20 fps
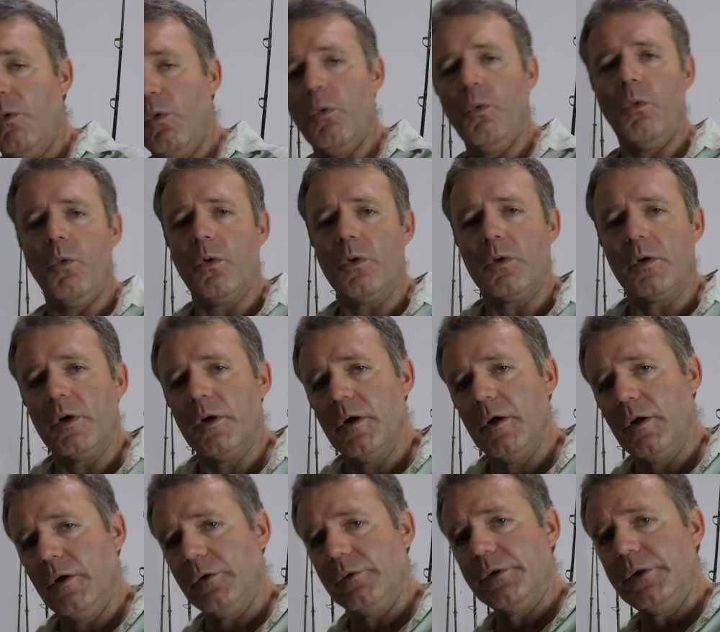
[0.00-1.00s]
or
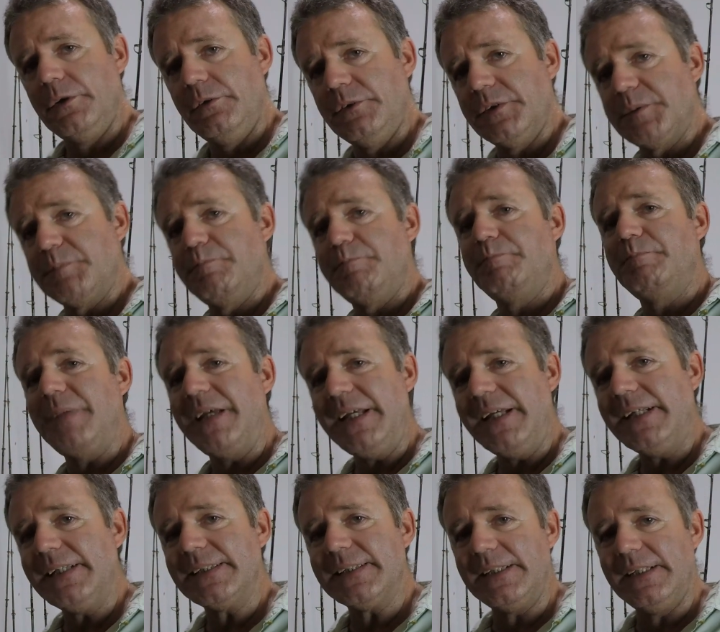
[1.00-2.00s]
I'll use
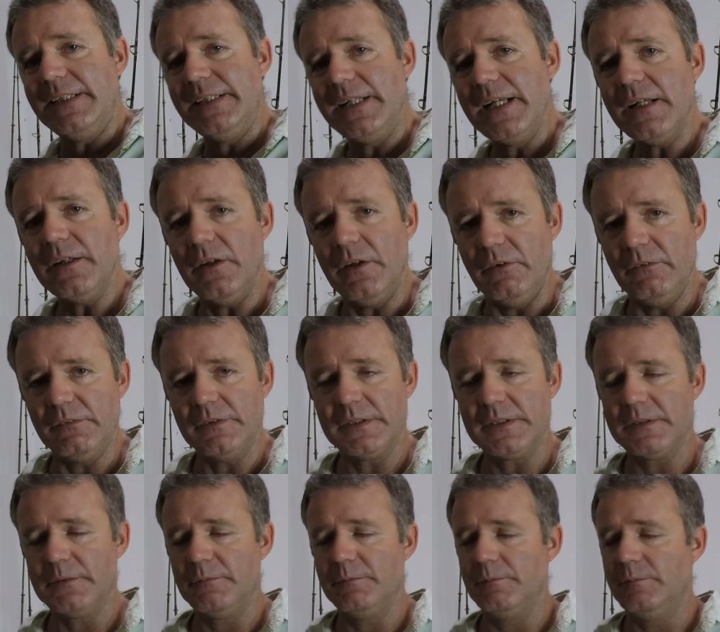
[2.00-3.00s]
pinks and
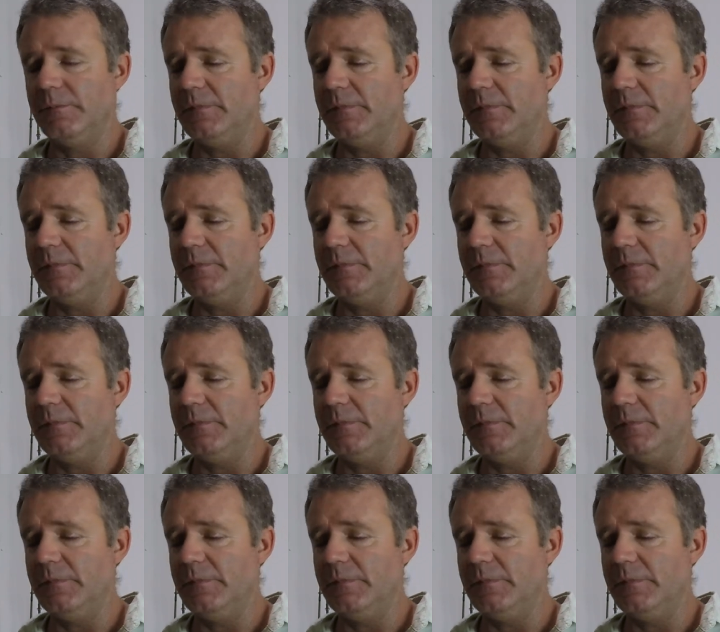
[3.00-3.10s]
yellows.